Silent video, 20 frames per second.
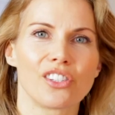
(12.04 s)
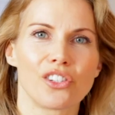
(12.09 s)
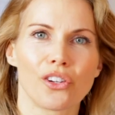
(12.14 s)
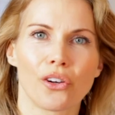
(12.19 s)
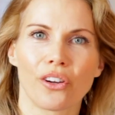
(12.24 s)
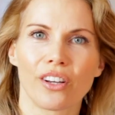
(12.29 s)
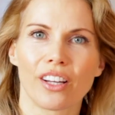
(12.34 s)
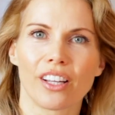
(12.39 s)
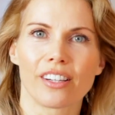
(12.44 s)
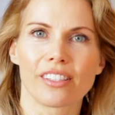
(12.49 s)

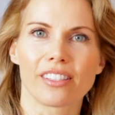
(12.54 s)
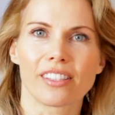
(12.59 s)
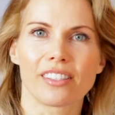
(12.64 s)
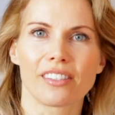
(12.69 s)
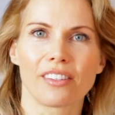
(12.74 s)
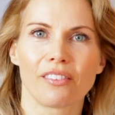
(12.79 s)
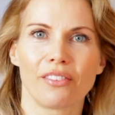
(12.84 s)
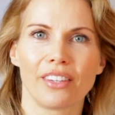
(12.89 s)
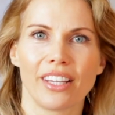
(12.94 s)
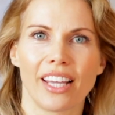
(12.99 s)
joining us
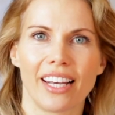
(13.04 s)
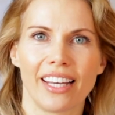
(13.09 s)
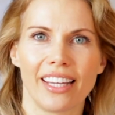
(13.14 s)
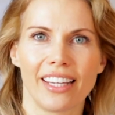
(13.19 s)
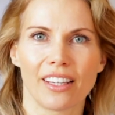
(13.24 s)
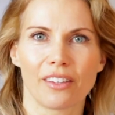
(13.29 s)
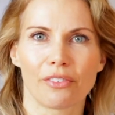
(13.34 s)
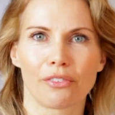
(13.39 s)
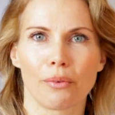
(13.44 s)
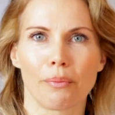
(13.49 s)
via
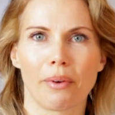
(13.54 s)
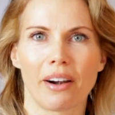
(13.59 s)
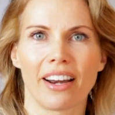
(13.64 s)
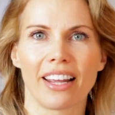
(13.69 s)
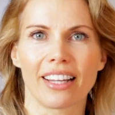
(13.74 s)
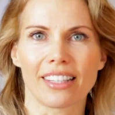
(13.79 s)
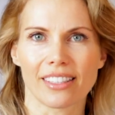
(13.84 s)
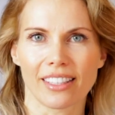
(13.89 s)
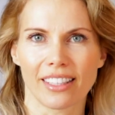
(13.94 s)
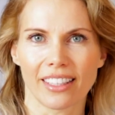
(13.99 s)
link from our
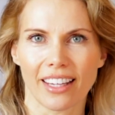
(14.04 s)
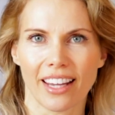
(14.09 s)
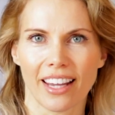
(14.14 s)
Helsinki